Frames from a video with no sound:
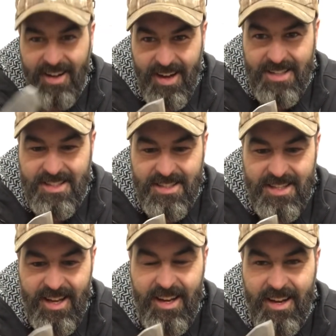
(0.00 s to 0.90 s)
That's a
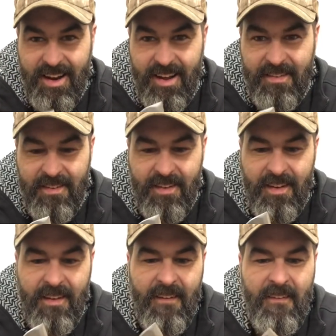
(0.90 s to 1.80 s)
skinning knife.
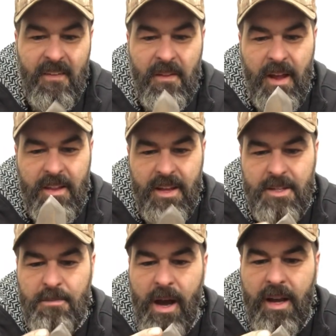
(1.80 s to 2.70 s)
And
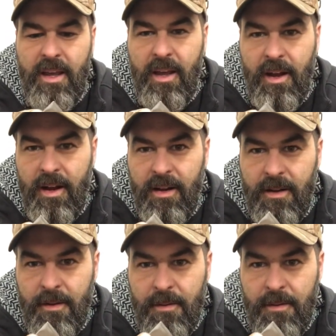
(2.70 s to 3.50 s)
this back here,